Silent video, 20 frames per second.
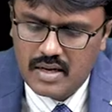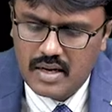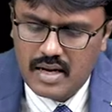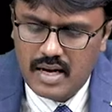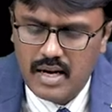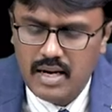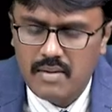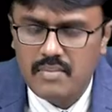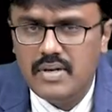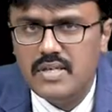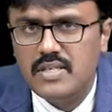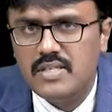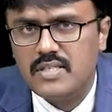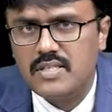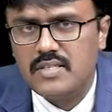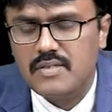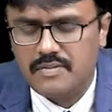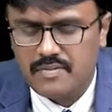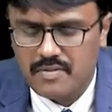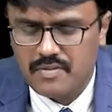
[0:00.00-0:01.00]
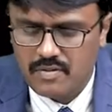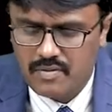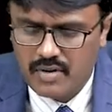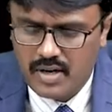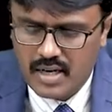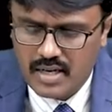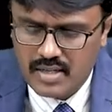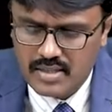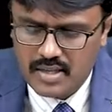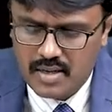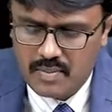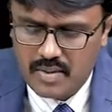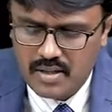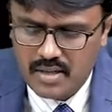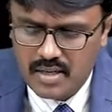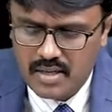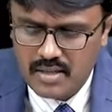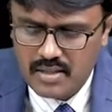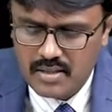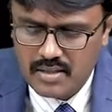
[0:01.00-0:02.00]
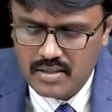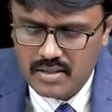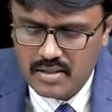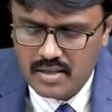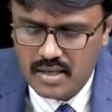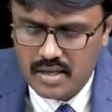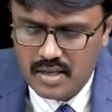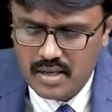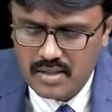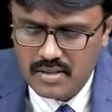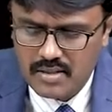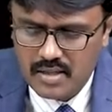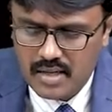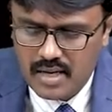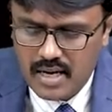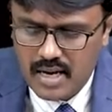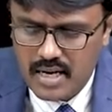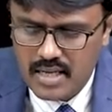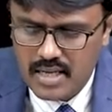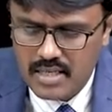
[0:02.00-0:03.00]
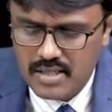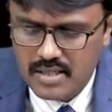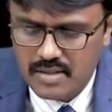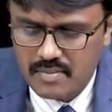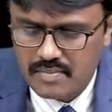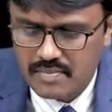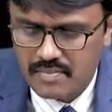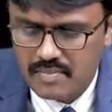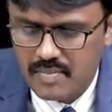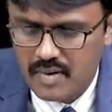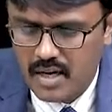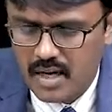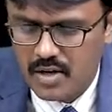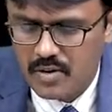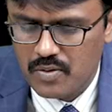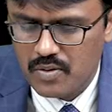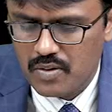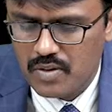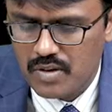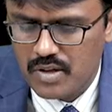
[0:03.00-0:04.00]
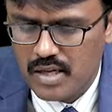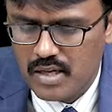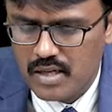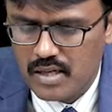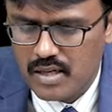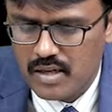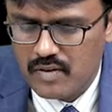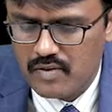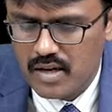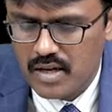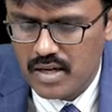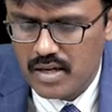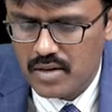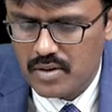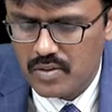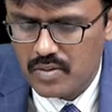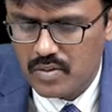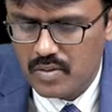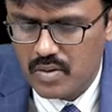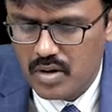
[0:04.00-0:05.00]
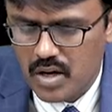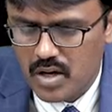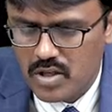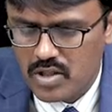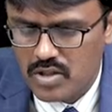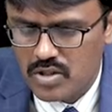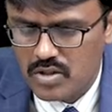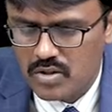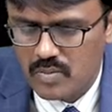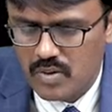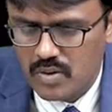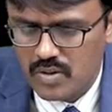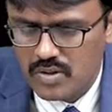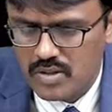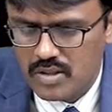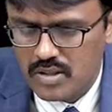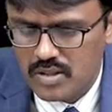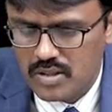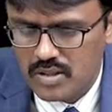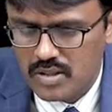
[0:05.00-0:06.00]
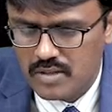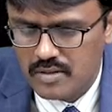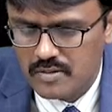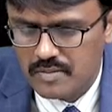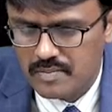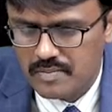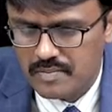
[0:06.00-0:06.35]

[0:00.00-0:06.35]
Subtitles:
elements. For example, there is decrease in calcium, and you know that it will lead to osteoporosis.